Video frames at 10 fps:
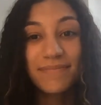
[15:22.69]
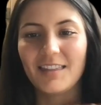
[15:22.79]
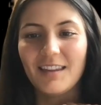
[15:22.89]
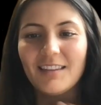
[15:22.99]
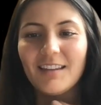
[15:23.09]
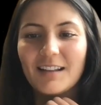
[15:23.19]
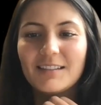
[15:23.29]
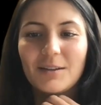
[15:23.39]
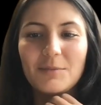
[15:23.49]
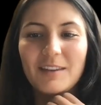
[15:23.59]
I think that that's
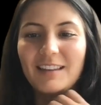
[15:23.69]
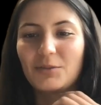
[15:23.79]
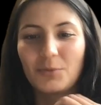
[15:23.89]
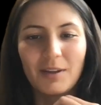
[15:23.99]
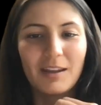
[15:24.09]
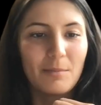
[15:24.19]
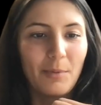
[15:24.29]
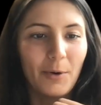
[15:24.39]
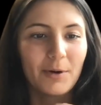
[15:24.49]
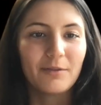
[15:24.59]
something that's really
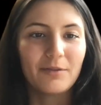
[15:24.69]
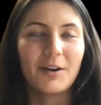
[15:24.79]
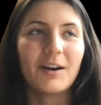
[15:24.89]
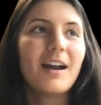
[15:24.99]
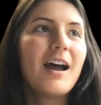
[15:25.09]
important for